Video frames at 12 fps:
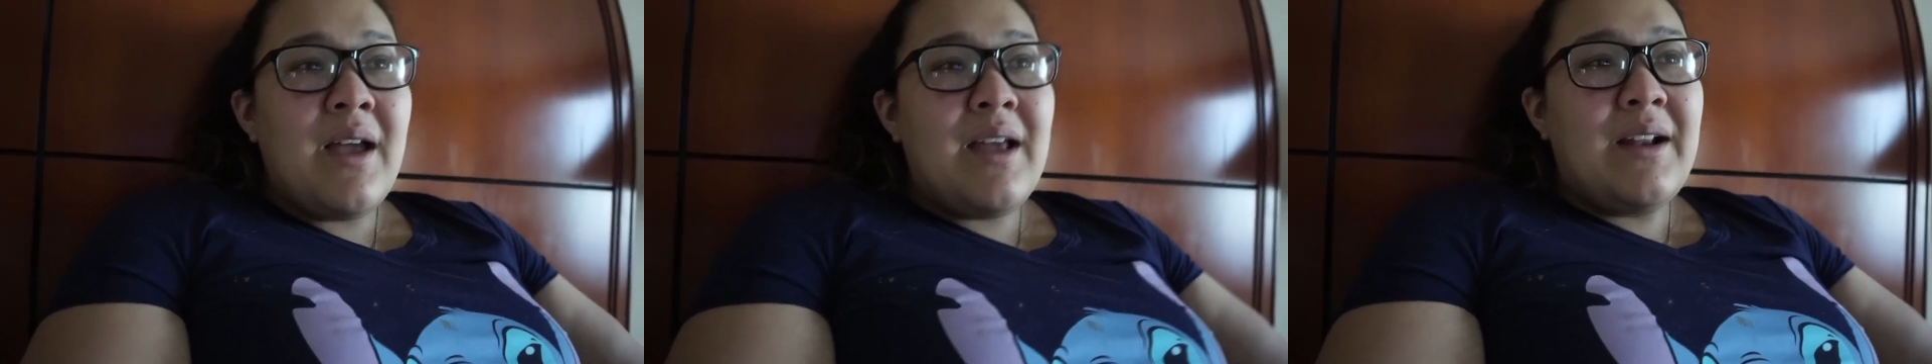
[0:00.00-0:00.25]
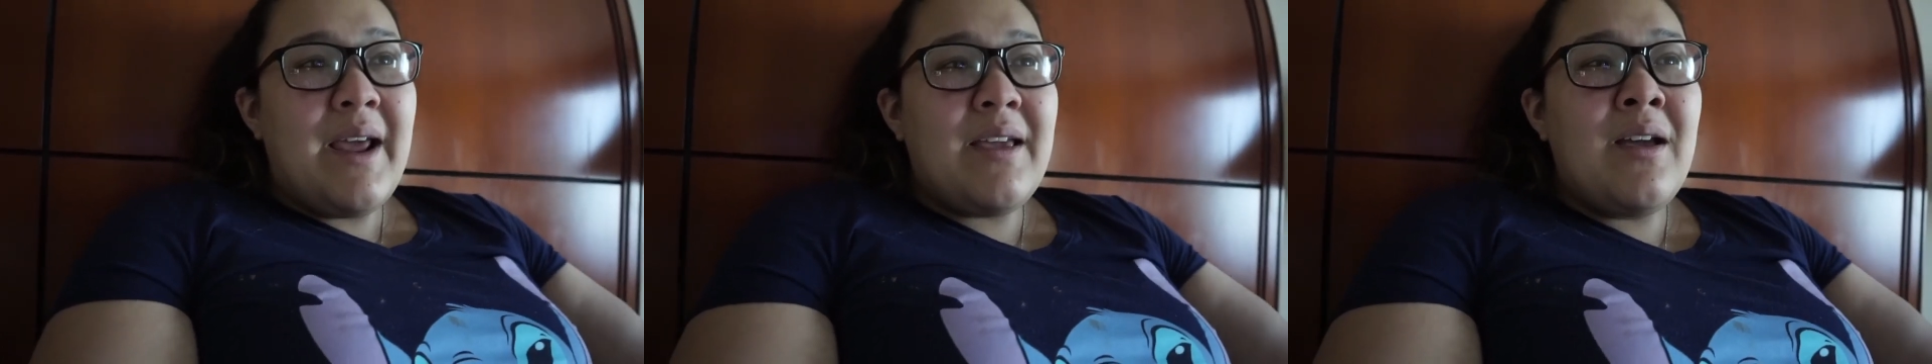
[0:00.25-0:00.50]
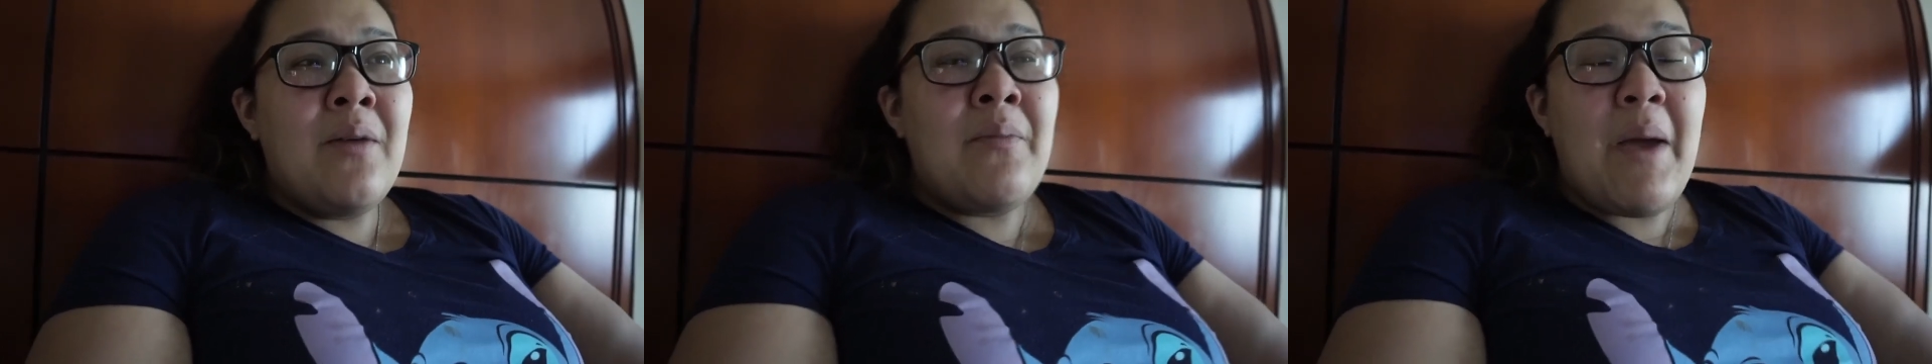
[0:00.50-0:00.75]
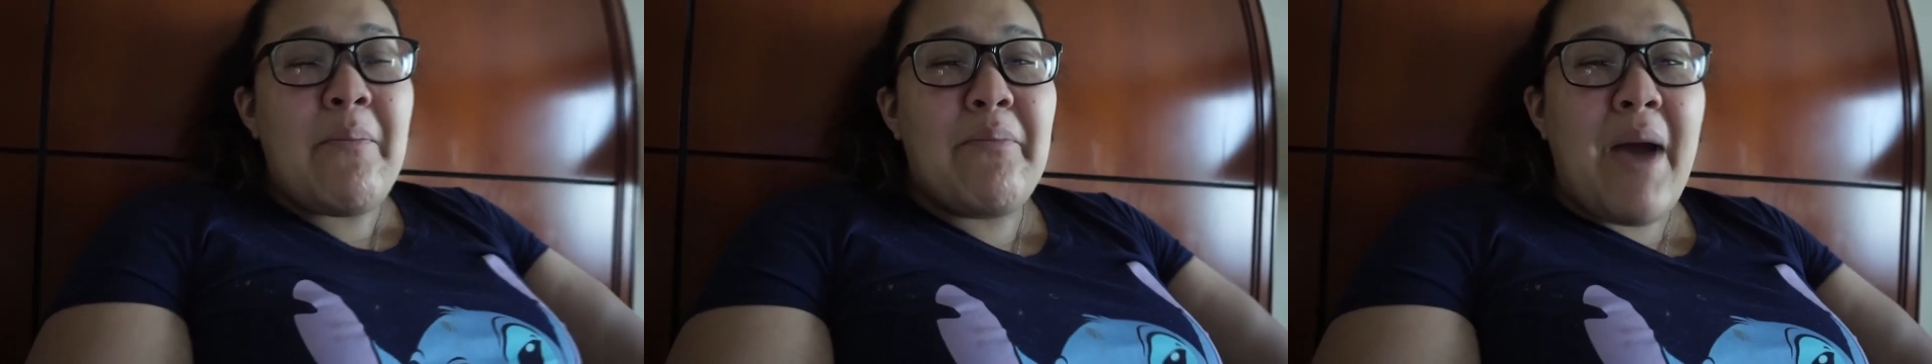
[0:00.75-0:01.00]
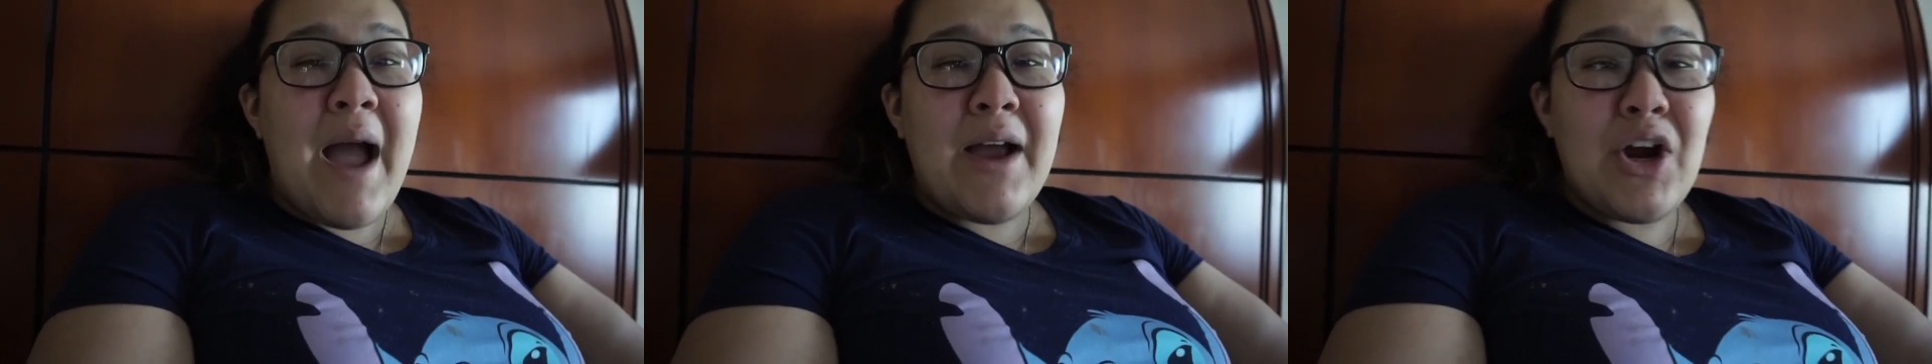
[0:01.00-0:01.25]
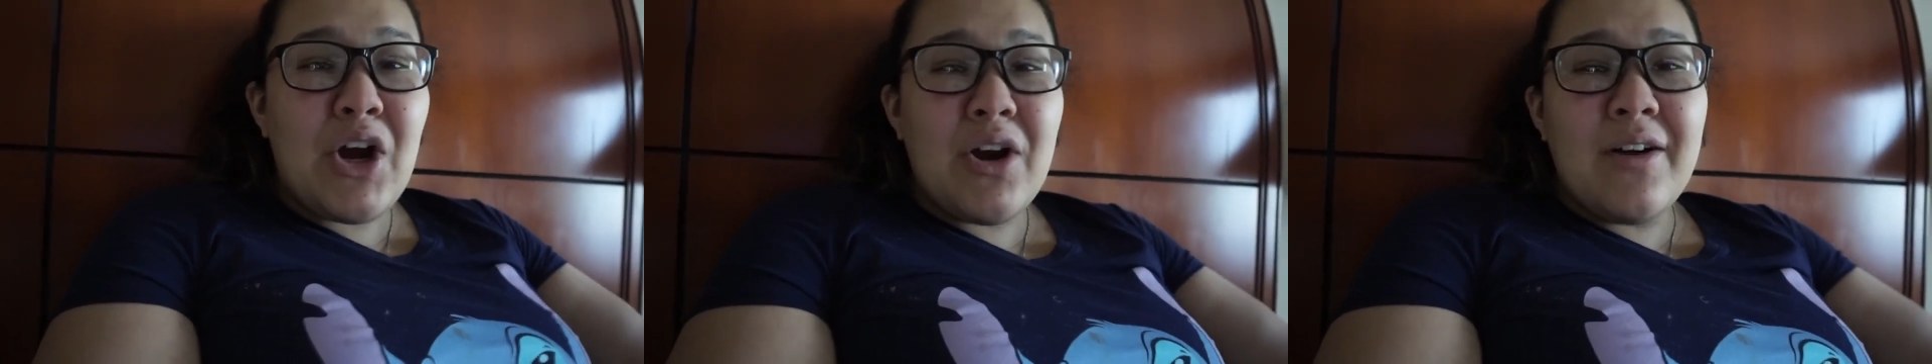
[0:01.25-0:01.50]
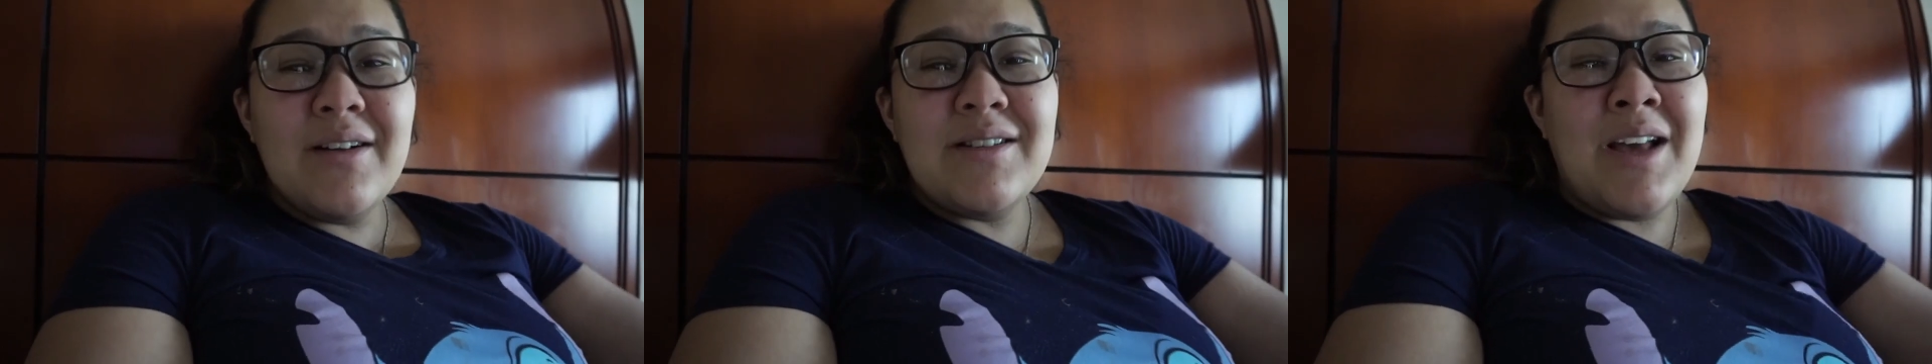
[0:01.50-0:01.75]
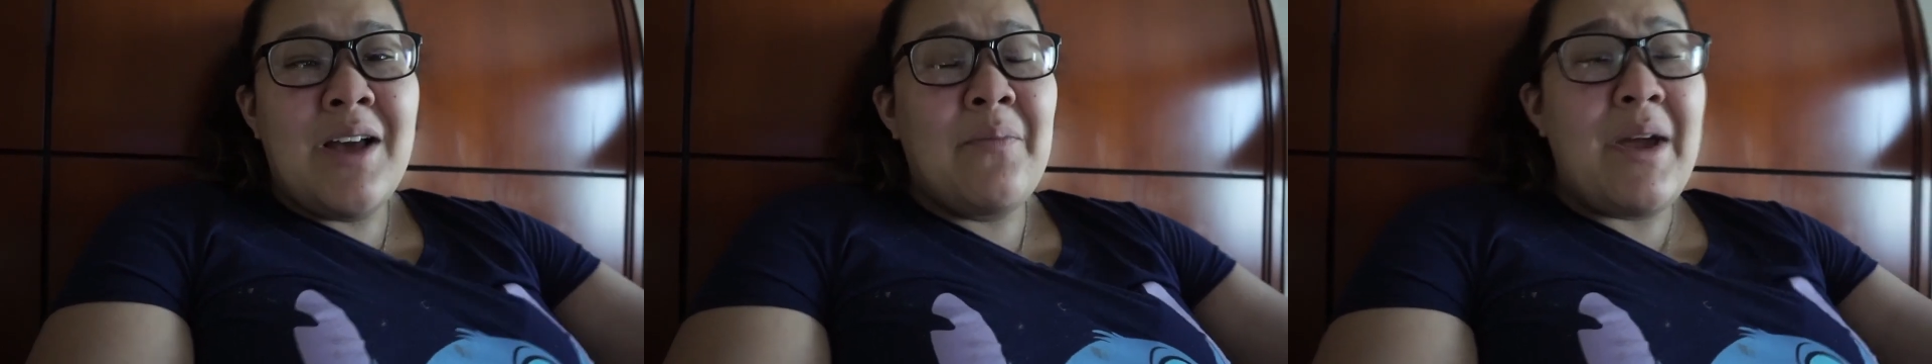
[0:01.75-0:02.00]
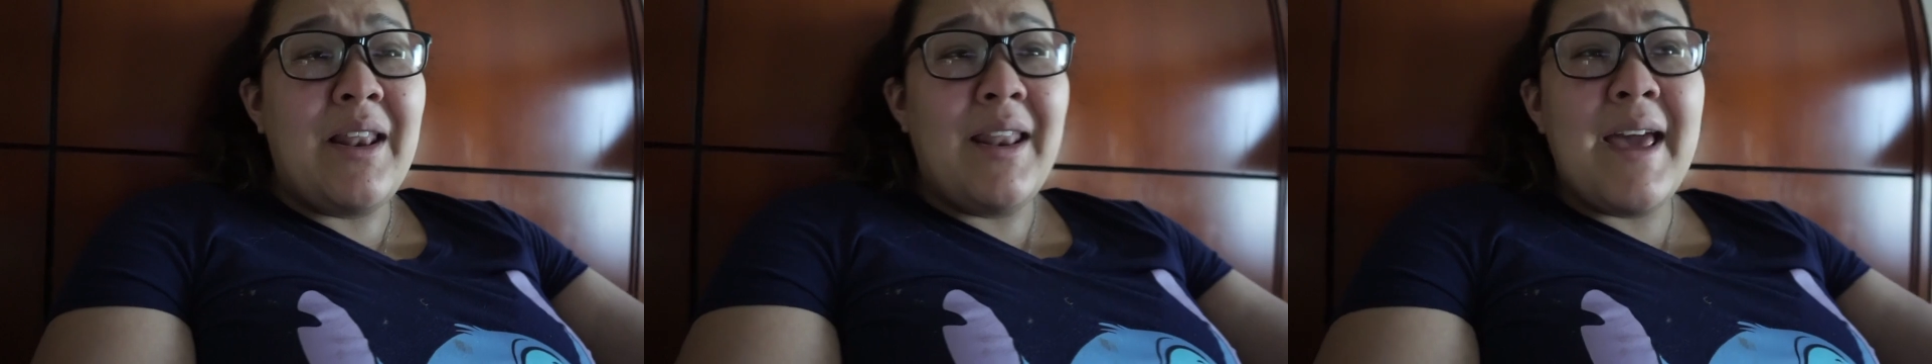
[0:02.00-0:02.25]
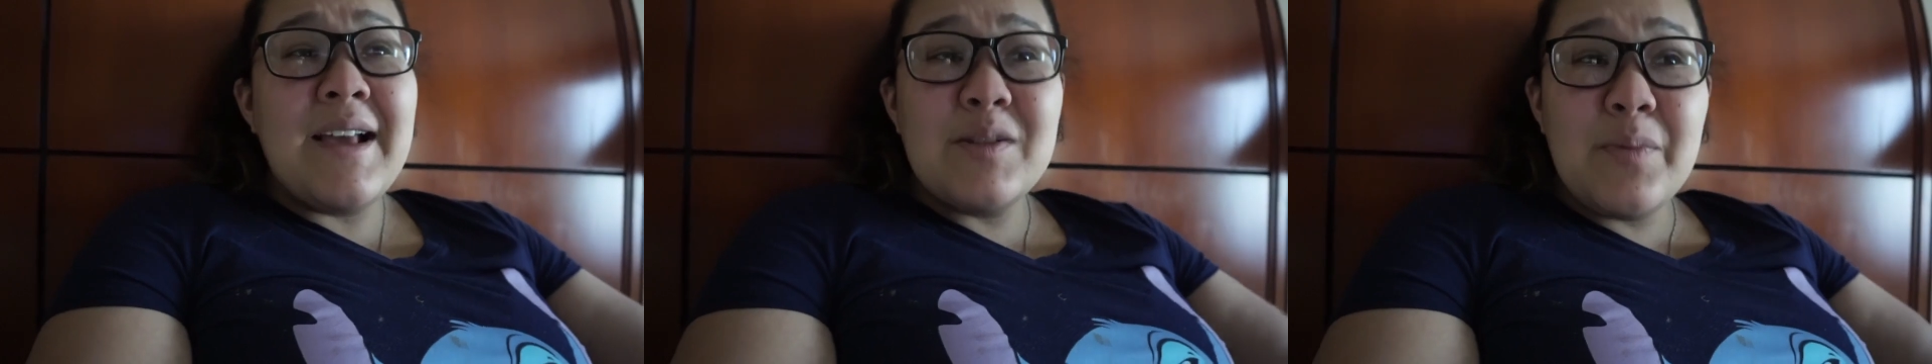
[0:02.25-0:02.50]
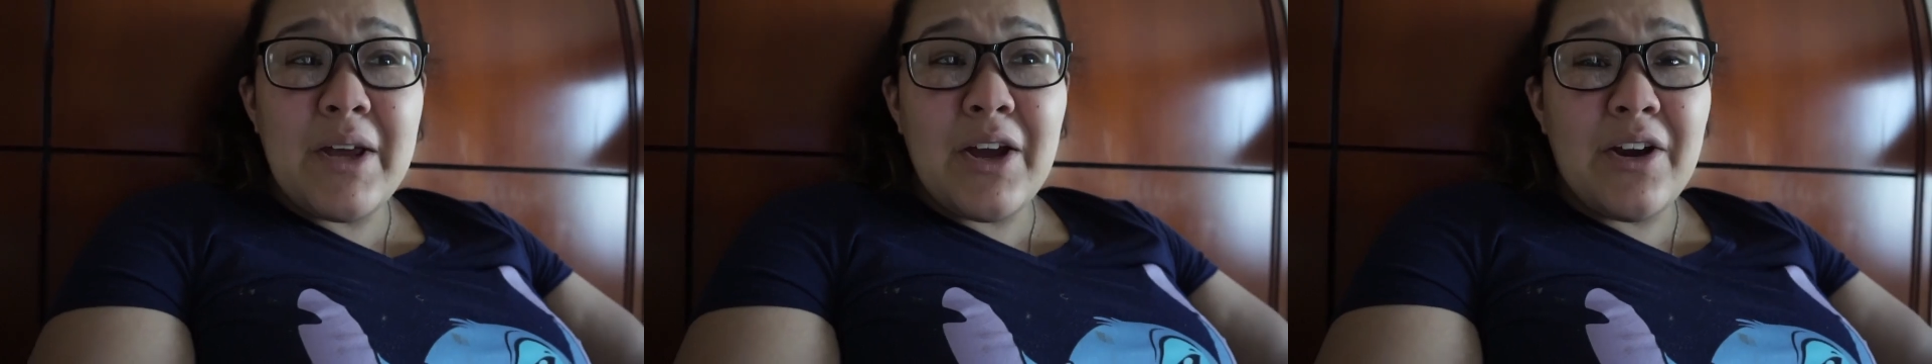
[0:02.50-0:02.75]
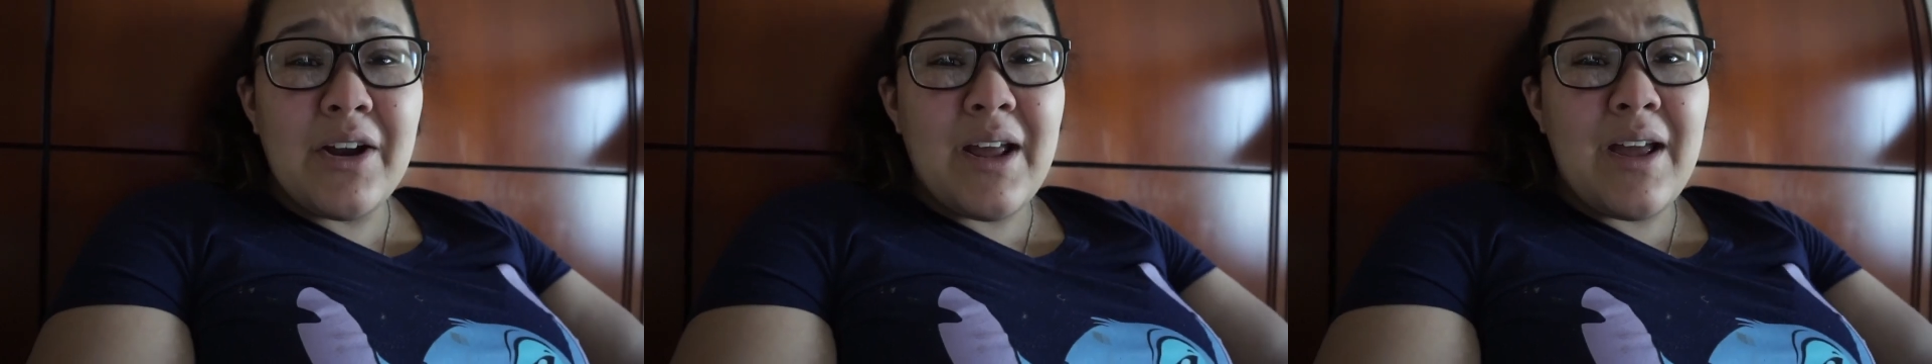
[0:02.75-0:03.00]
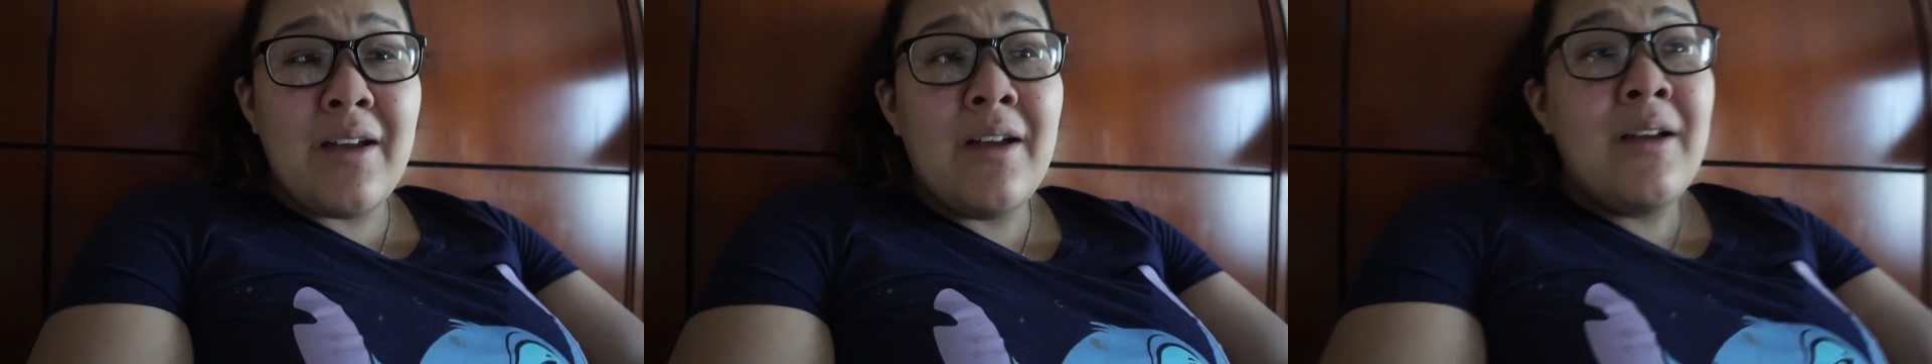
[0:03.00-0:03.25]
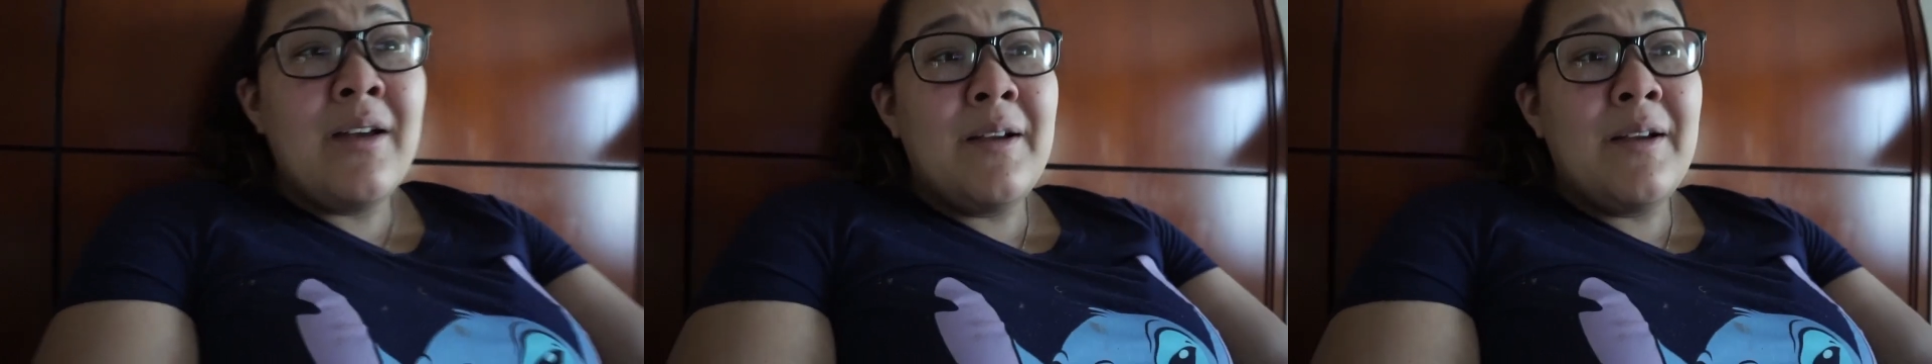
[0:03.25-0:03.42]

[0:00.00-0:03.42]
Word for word: And like my back hurts, my legs be hurting.